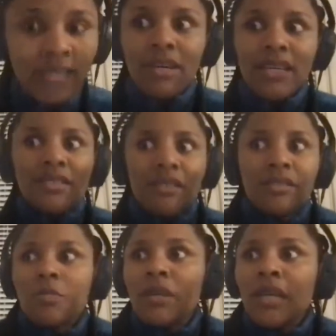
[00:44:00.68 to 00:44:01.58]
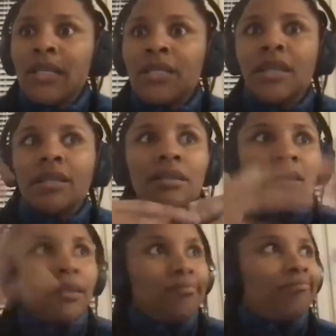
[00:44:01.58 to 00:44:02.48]
mental space, and
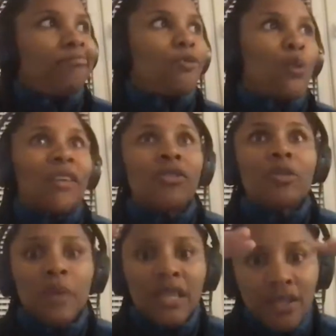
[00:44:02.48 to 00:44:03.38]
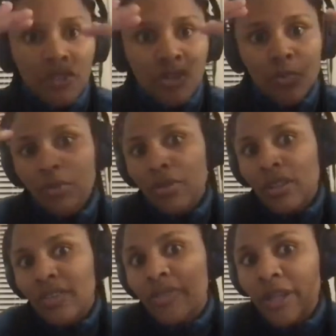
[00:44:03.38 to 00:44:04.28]
whatever space to put
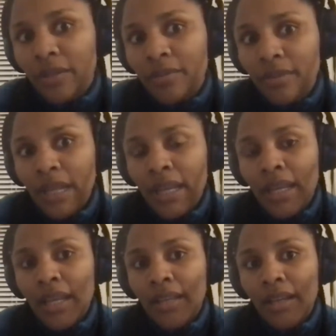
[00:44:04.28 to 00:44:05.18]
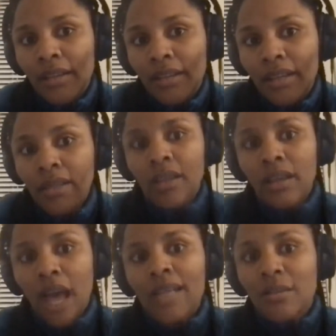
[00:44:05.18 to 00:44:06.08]
a film in
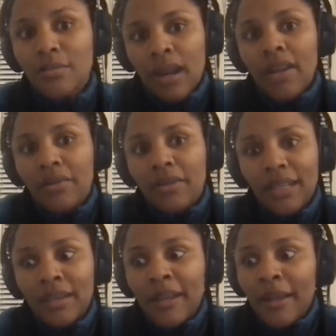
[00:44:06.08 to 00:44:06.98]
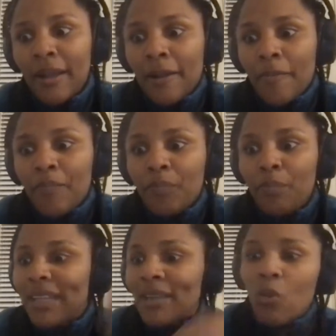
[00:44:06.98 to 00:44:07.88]
as a priority.
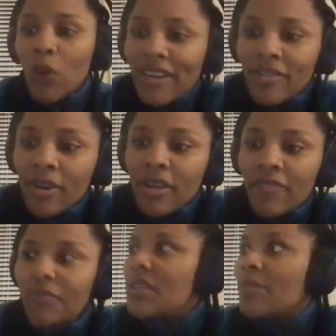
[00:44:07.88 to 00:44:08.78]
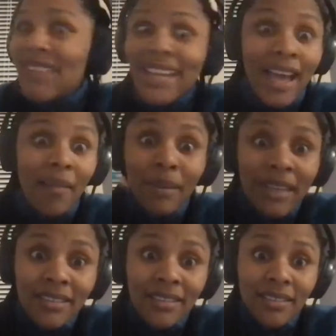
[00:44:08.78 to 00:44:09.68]
But whatever, if something
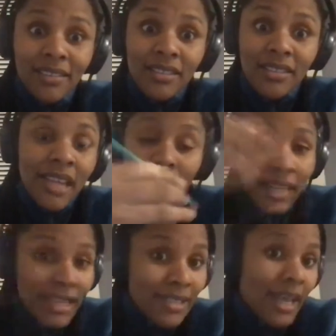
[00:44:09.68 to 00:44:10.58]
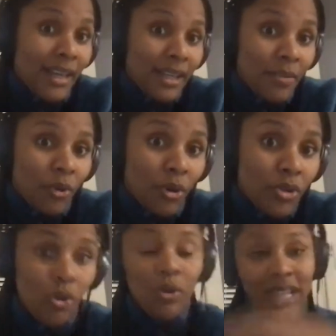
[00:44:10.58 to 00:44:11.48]
happened, suddenly it's not anymore.
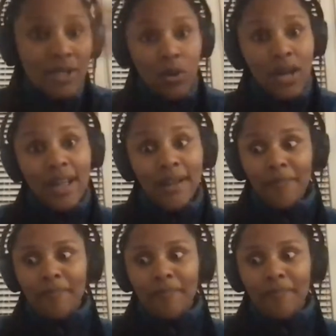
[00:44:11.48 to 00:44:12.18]
So that's why